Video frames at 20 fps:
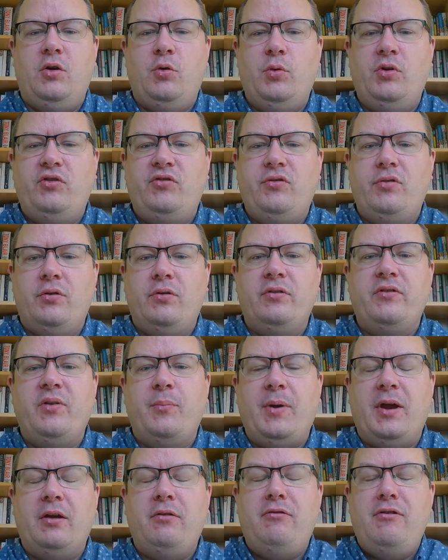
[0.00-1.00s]
which talks
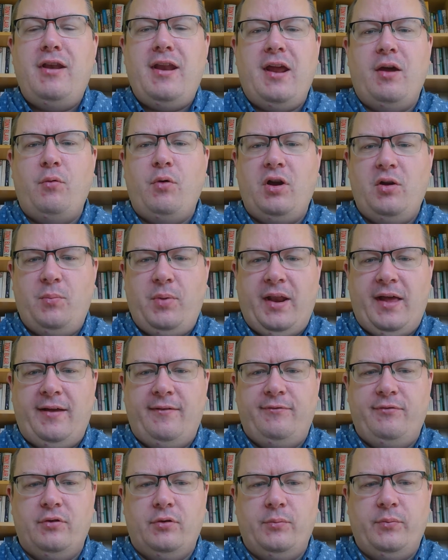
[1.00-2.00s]
about network
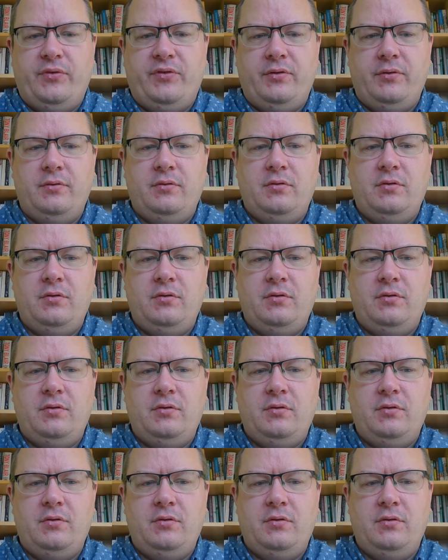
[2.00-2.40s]
platforms.